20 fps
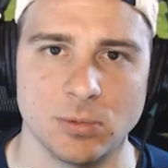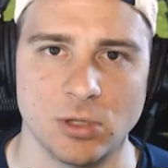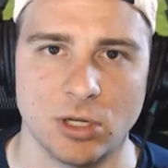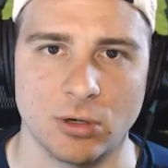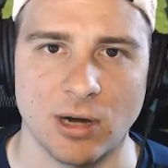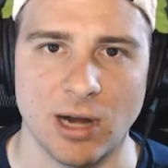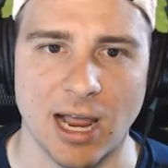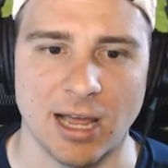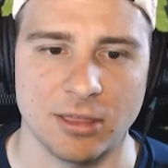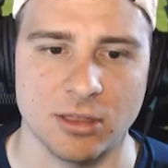
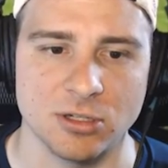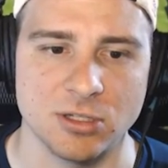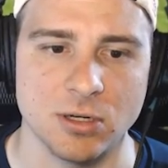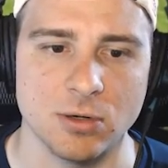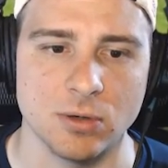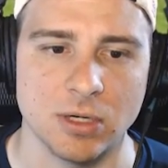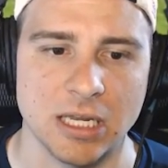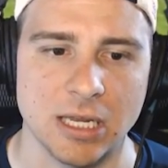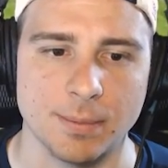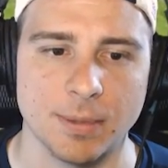crack the
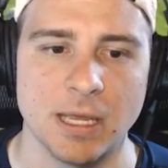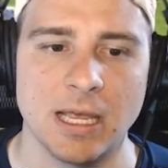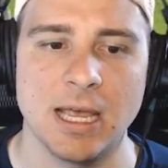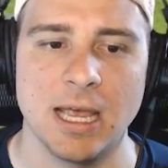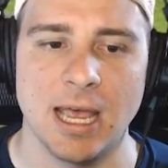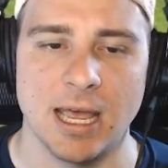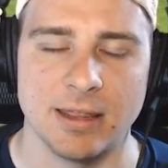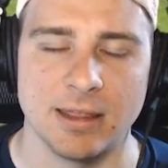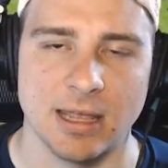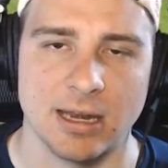2 deep.
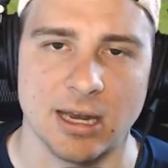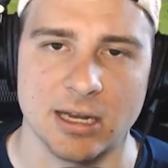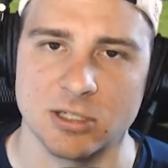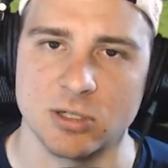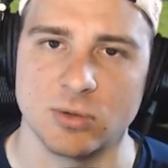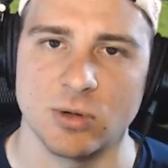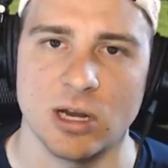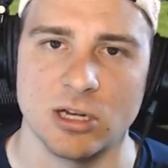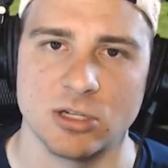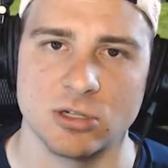And then as
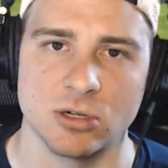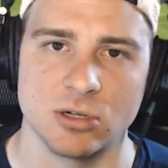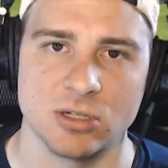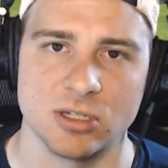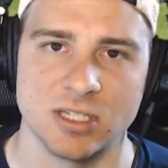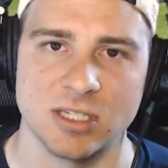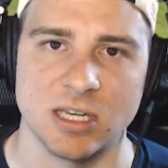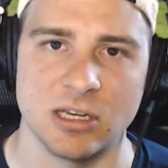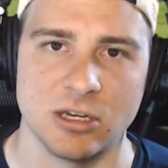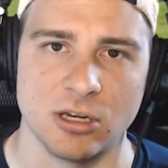a
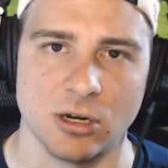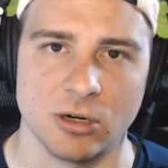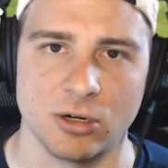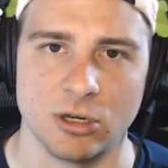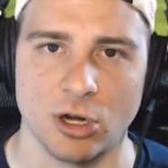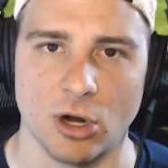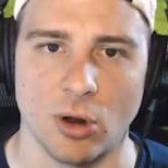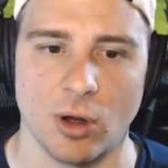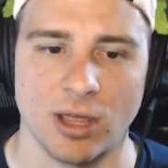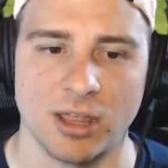redshirt senior,
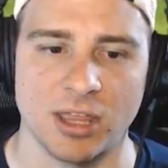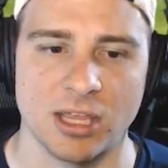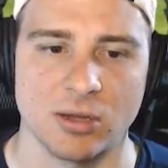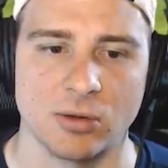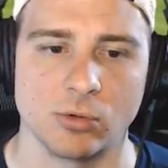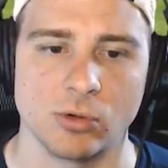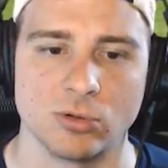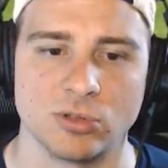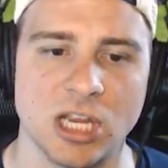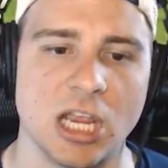I
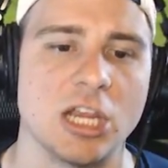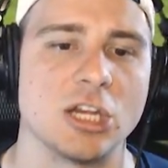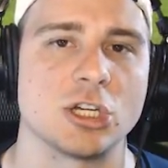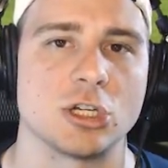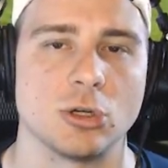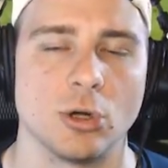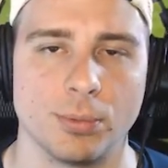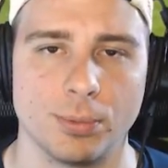think rotational